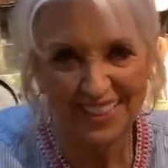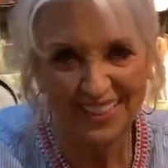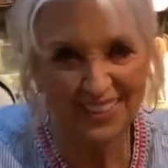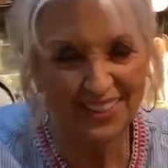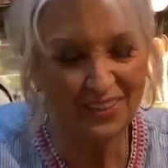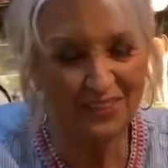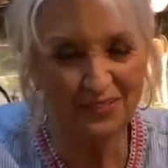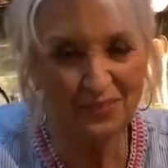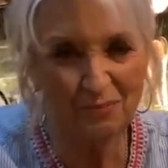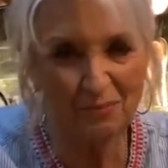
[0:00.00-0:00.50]

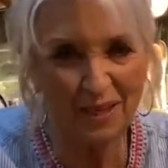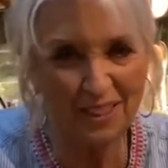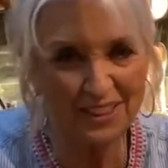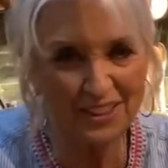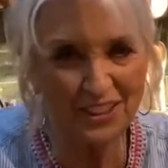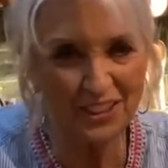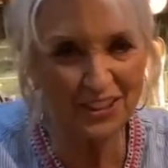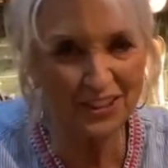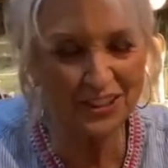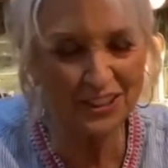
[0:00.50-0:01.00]
Loving
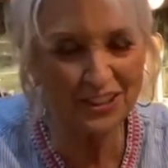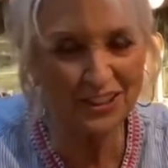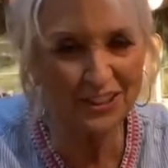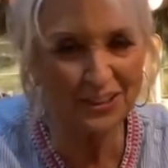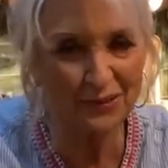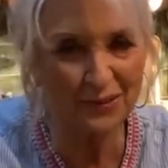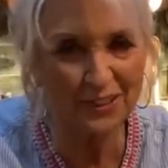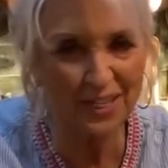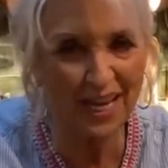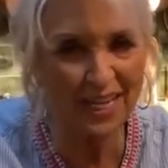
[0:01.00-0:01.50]
best dishes
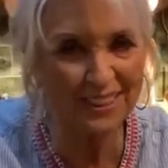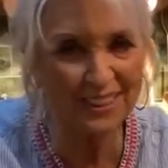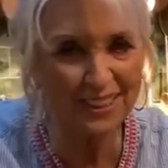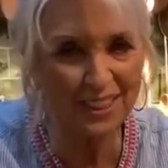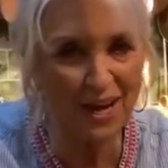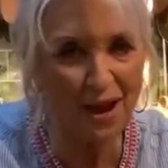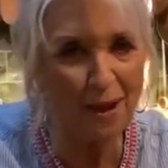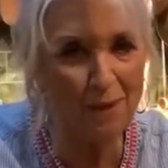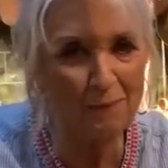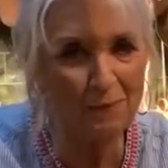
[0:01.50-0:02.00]
till
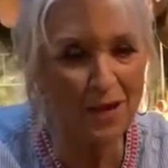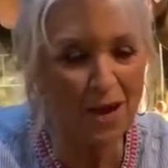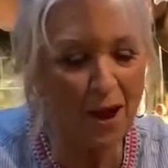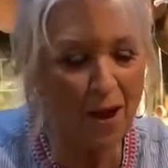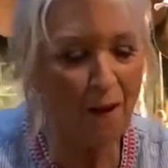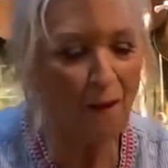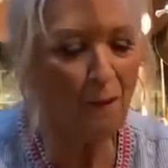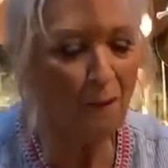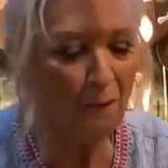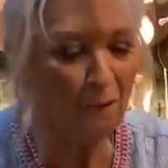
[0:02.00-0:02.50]
next time,
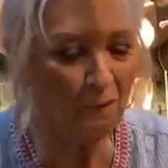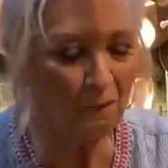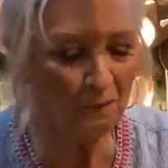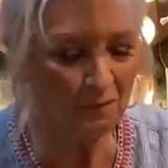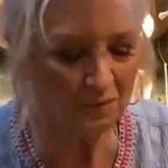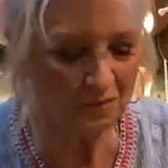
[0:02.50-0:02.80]
y'all.